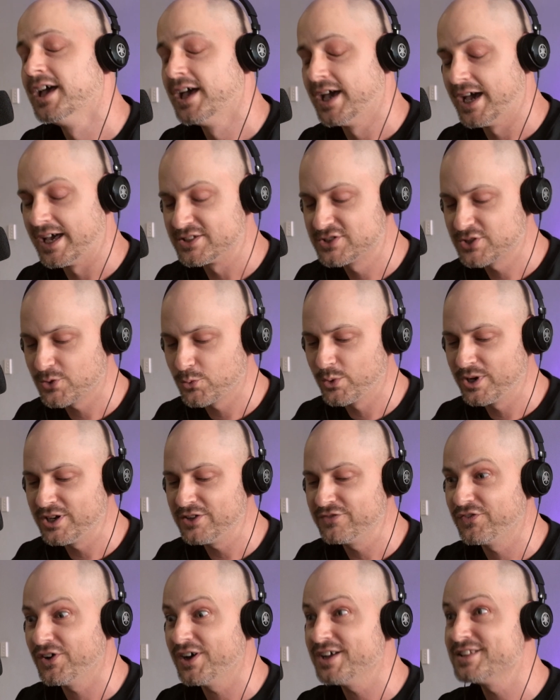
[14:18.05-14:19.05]
And so when he
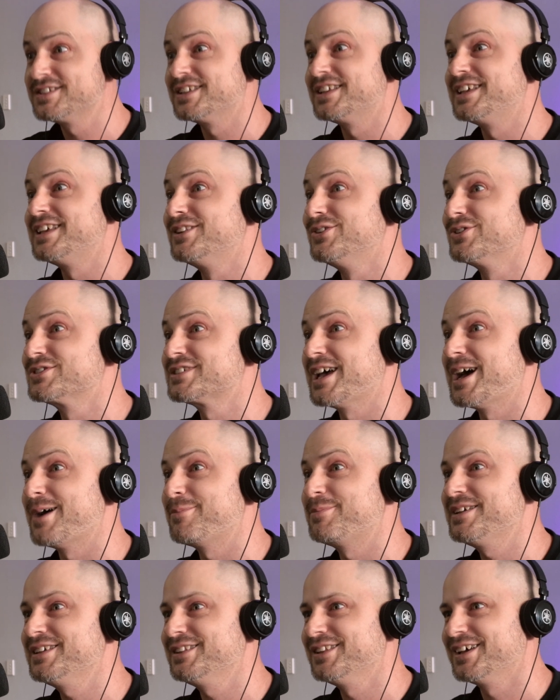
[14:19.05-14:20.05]
finds it, he looks
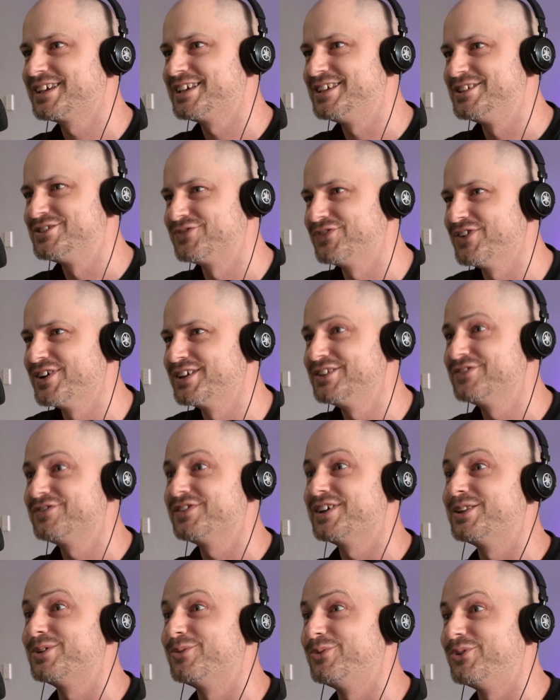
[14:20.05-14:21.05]
happy, like he's finally
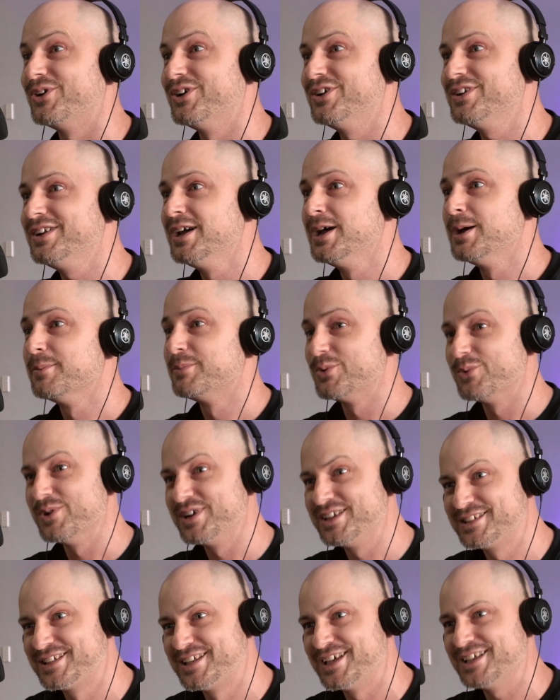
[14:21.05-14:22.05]
found the word. But when
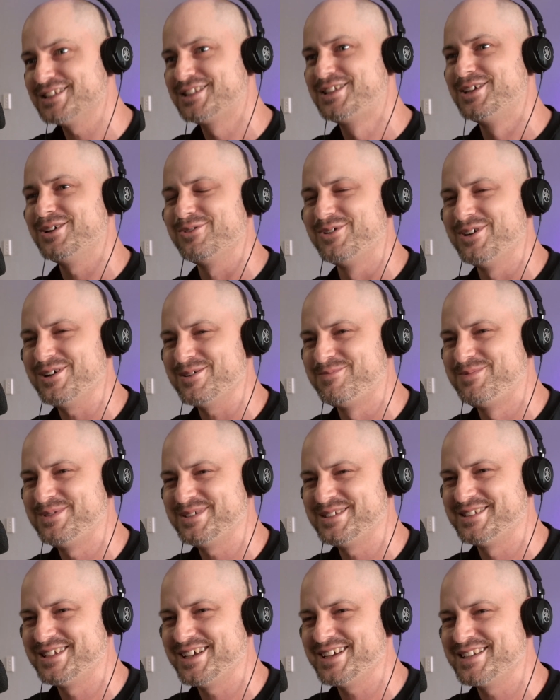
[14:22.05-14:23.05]
he says the word
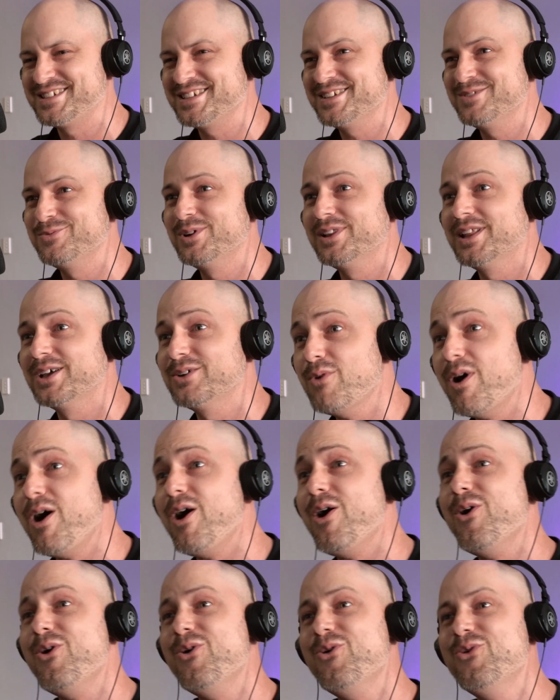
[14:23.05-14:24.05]
possession, we're like,
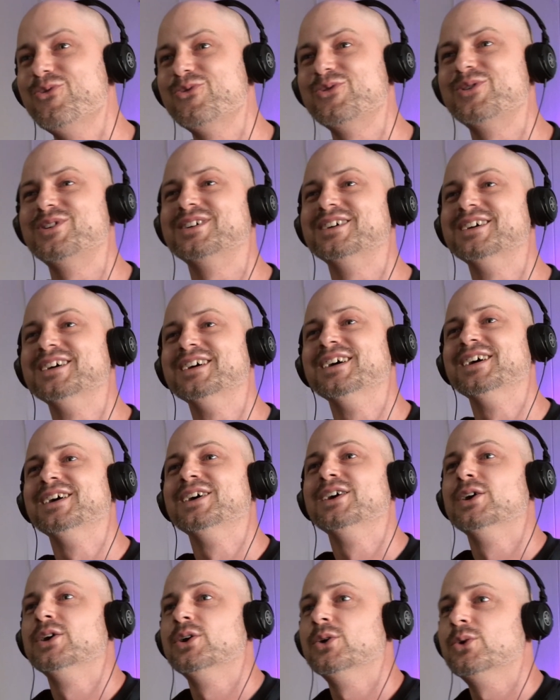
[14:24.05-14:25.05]
whoa,
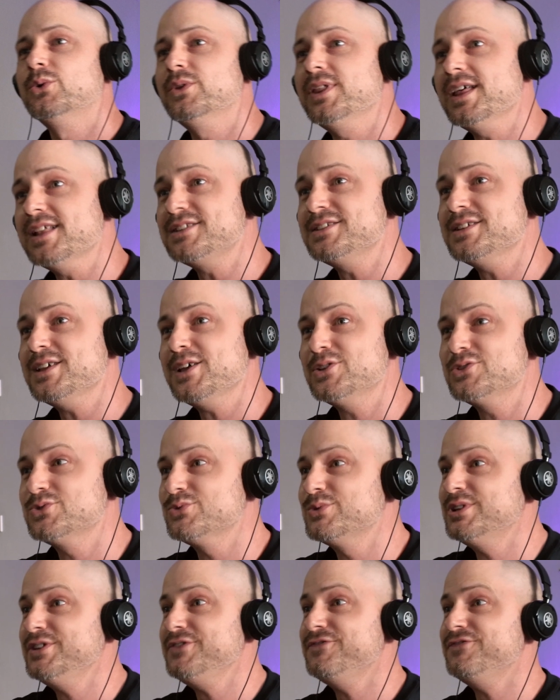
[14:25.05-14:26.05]
well, that sounds
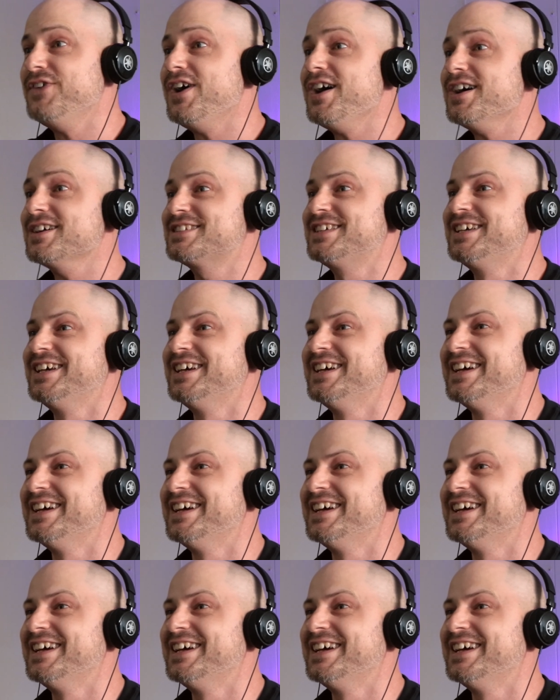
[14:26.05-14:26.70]
really fucked.